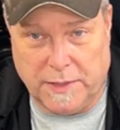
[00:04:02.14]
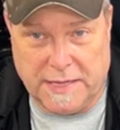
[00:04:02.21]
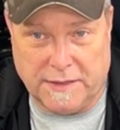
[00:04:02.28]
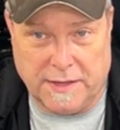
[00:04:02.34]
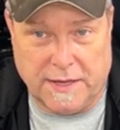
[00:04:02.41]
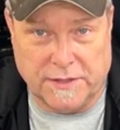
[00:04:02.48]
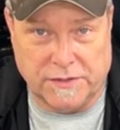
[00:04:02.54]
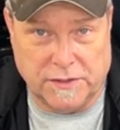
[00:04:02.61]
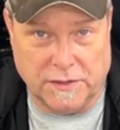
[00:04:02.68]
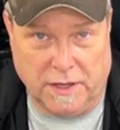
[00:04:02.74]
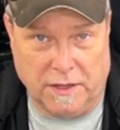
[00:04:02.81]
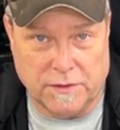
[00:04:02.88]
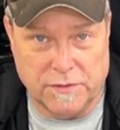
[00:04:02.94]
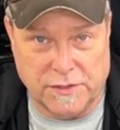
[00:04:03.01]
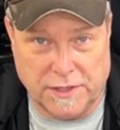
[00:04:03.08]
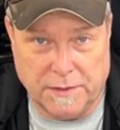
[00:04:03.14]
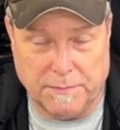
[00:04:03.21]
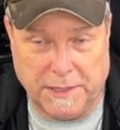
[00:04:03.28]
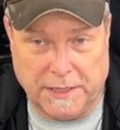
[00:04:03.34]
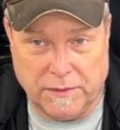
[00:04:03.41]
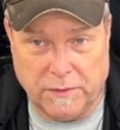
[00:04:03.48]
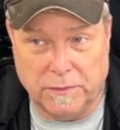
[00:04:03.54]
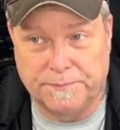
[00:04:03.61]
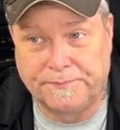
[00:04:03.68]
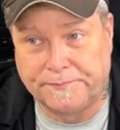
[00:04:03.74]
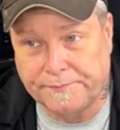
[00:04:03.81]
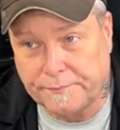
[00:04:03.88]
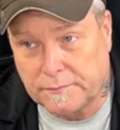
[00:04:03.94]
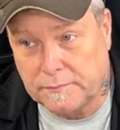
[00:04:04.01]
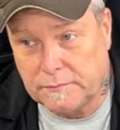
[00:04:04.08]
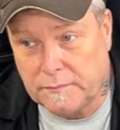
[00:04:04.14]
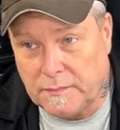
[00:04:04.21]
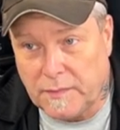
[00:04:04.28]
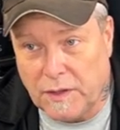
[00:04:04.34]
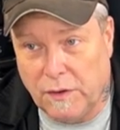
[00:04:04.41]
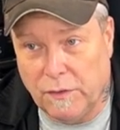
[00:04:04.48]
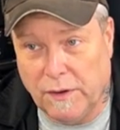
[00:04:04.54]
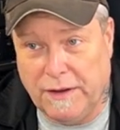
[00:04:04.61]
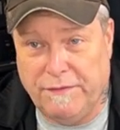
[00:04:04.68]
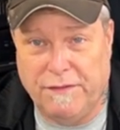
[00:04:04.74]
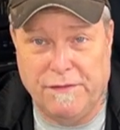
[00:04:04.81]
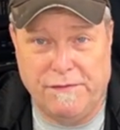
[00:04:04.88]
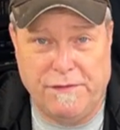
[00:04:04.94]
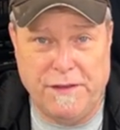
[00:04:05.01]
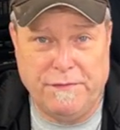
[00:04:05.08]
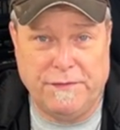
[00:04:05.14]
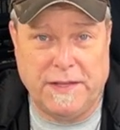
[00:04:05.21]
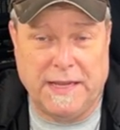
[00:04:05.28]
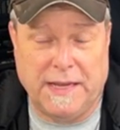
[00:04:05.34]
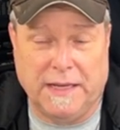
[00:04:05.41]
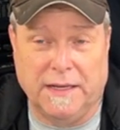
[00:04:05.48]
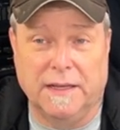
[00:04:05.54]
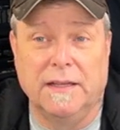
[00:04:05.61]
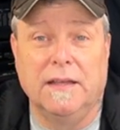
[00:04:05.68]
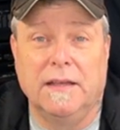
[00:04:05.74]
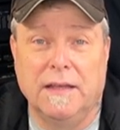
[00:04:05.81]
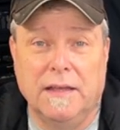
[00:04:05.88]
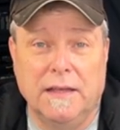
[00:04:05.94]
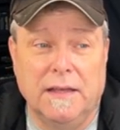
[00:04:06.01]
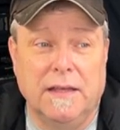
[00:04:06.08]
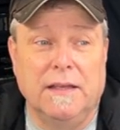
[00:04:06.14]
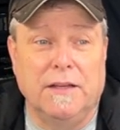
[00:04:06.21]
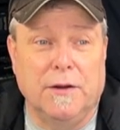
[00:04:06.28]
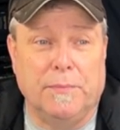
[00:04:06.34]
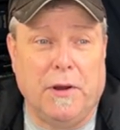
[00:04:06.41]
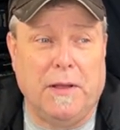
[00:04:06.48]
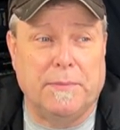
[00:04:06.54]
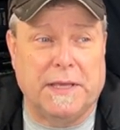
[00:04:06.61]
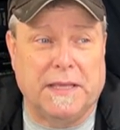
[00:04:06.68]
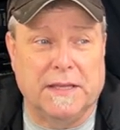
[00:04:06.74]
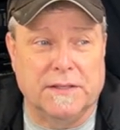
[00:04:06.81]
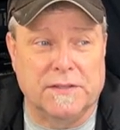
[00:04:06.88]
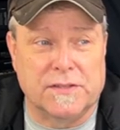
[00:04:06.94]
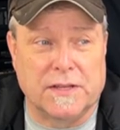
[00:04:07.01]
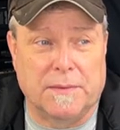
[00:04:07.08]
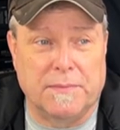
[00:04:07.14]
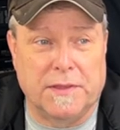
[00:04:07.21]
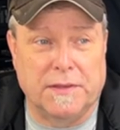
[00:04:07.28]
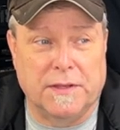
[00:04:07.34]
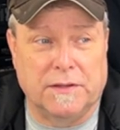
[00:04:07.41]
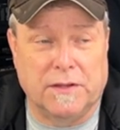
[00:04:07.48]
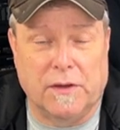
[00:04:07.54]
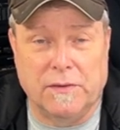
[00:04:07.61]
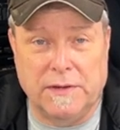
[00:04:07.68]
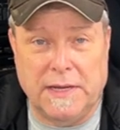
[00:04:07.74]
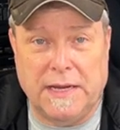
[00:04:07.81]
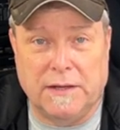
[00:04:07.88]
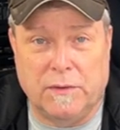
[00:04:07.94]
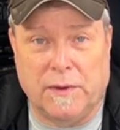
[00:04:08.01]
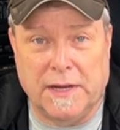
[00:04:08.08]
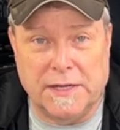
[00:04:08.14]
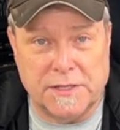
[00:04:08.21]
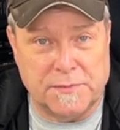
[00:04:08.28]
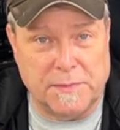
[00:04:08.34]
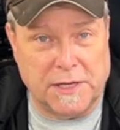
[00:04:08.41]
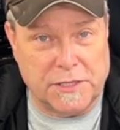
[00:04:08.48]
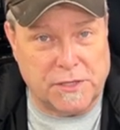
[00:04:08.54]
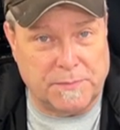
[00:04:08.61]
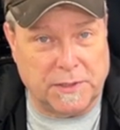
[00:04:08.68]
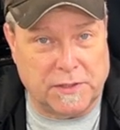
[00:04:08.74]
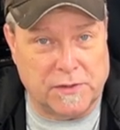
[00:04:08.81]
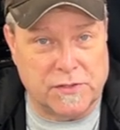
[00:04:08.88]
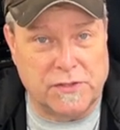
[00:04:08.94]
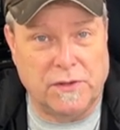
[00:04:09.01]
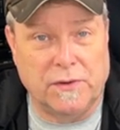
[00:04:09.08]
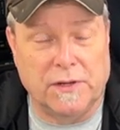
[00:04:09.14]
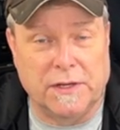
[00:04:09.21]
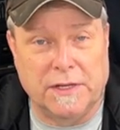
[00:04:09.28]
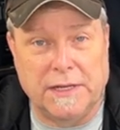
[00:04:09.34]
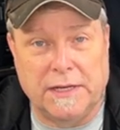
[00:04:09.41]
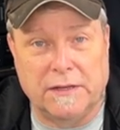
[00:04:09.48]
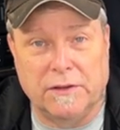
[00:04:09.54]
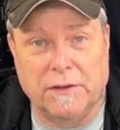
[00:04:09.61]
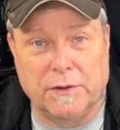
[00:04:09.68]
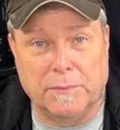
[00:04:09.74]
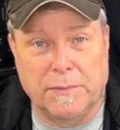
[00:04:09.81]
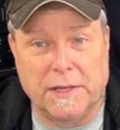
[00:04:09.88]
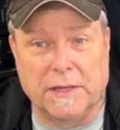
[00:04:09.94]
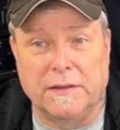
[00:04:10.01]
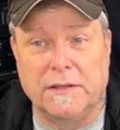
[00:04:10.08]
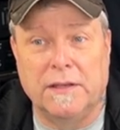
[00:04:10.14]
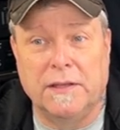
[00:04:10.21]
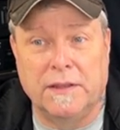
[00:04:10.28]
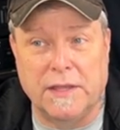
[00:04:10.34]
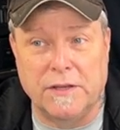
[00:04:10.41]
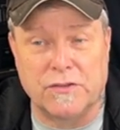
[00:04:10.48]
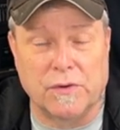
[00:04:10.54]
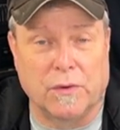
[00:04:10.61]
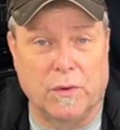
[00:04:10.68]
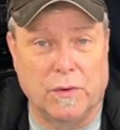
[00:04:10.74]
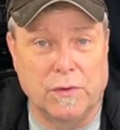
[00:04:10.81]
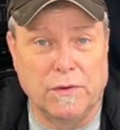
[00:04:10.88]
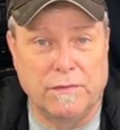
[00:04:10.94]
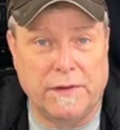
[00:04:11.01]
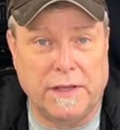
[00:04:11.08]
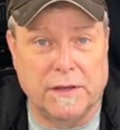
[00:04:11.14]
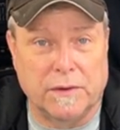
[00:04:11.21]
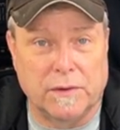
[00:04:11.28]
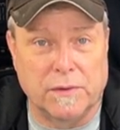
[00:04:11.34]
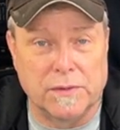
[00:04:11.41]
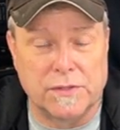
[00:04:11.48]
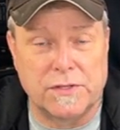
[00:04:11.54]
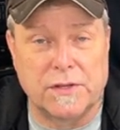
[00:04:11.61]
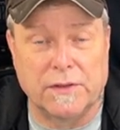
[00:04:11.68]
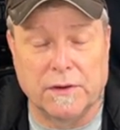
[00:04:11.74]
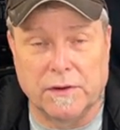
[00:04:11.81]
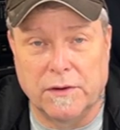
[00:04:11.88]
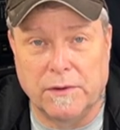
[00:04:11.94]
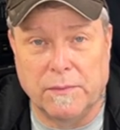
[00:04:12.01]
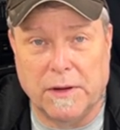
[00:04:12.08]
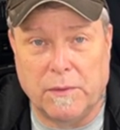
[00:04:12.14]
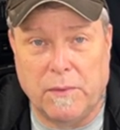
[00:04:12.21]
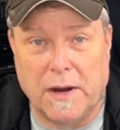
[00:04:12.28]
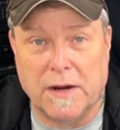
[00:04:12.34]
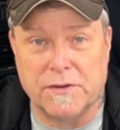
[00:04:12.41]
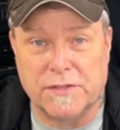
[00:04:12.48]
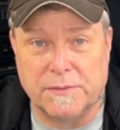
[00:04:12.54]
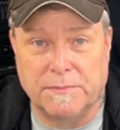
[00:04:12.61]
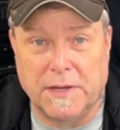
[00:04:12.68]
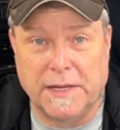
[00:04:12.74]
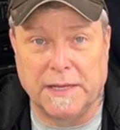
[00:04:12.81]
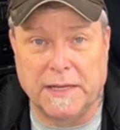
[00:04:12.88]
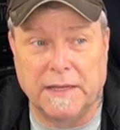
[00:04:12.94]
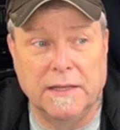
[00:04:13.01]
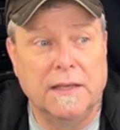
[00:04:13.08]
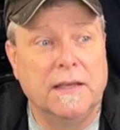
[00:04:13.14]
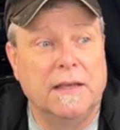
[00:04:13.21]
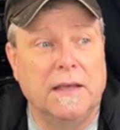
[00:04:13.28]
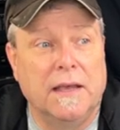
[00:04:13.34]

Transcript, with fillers: $20,000 on a Beetle, or even $15,000, you're probably getting something that don't need quite as much, but they're still gonna need a little bit. These are older vehicles, so they're gonna require some money.